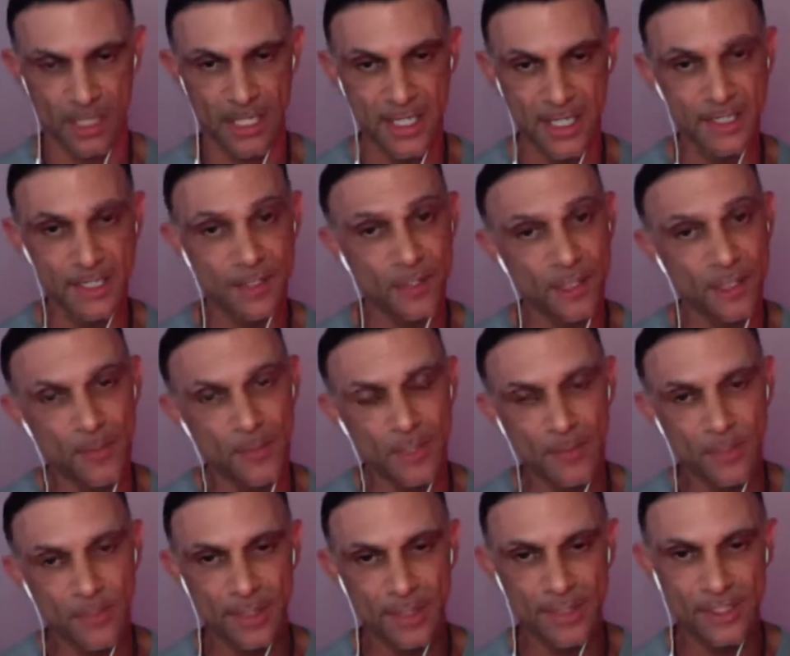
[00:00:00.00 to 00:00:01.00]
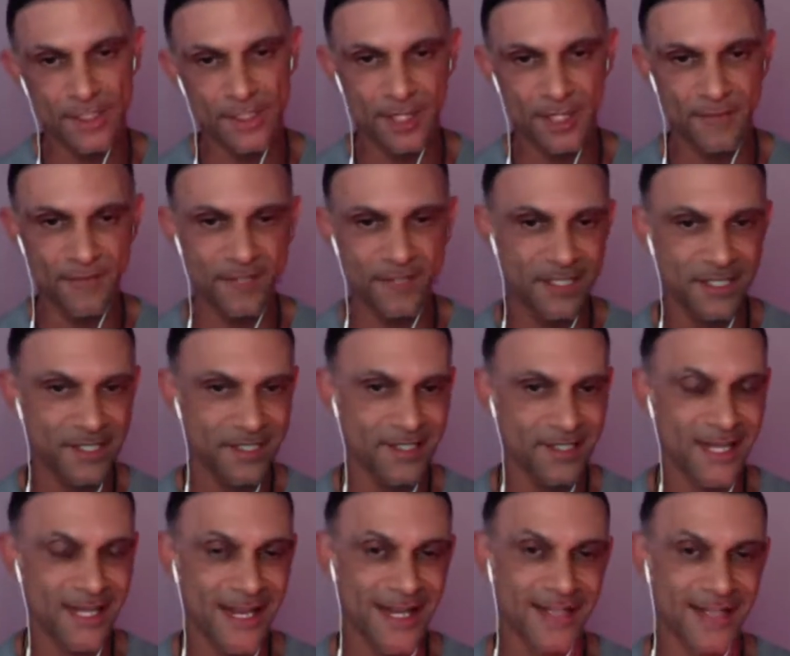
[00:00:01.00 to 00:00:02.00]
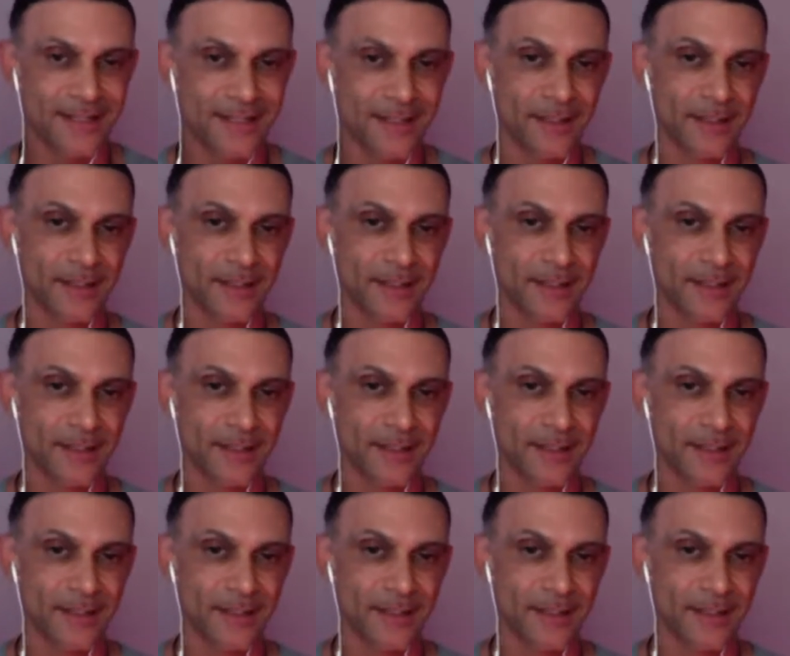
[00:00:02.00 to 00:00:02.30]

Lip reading: So like my brother Jeff just said,